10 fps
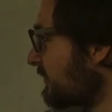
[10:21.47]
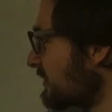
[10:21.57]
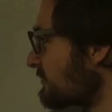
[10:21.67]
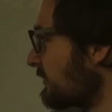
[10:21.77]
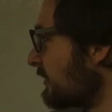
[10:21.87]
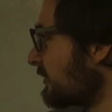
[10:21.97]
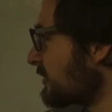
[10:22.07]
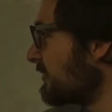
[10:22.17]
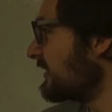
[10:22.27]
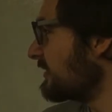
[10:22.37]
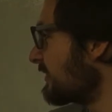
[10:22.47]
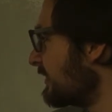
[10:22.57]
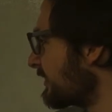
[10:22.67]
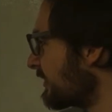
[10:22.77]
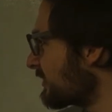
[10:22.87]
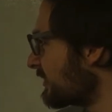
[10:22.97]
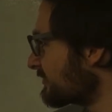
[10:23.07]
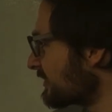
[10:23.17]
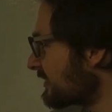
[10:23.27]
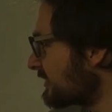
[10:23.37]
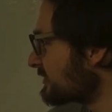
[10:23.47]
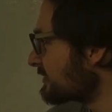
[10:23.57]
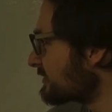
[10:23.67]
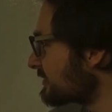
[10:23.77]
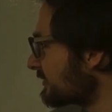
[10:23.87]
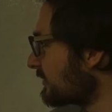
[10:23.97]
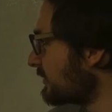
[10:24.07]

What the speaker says: this will automatically kick off the tests.